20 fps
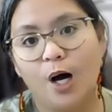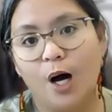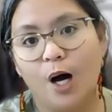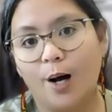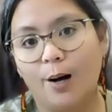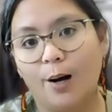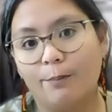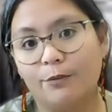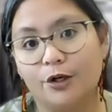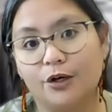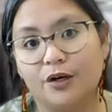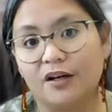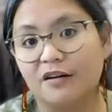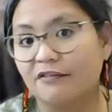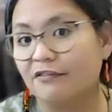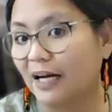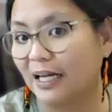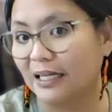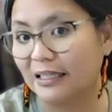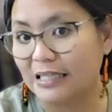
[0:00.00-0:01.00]
You can
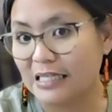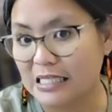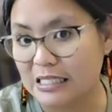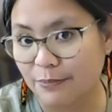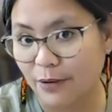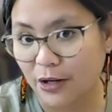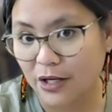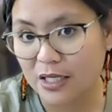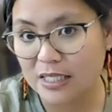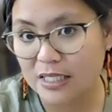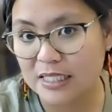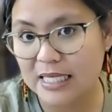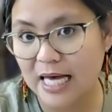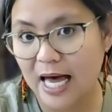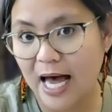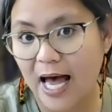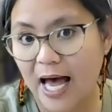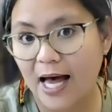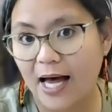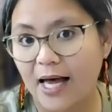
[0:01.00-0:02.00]
find these books
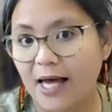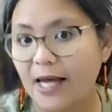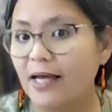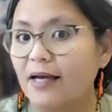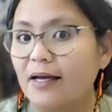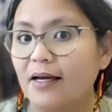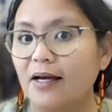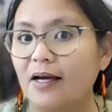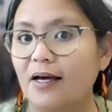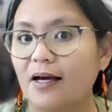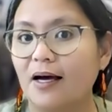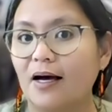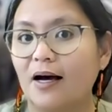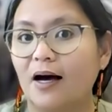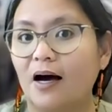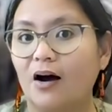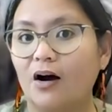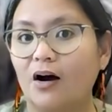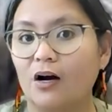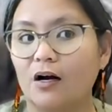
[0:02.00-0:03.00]
at
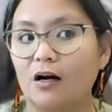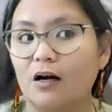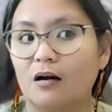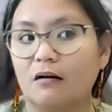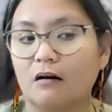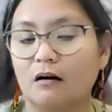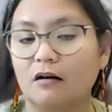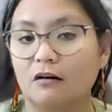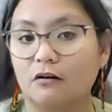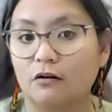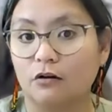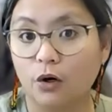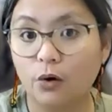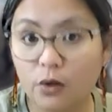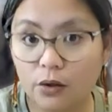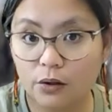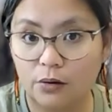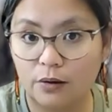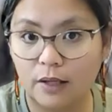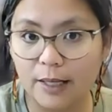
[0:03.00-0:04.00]
our
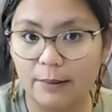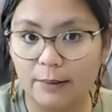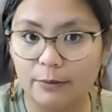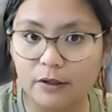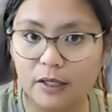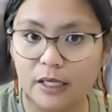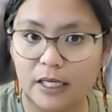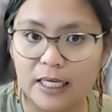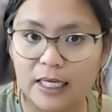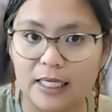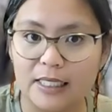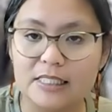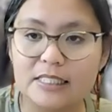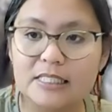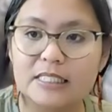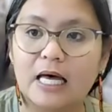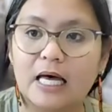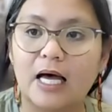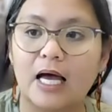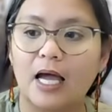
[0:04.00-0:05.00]
local libraries,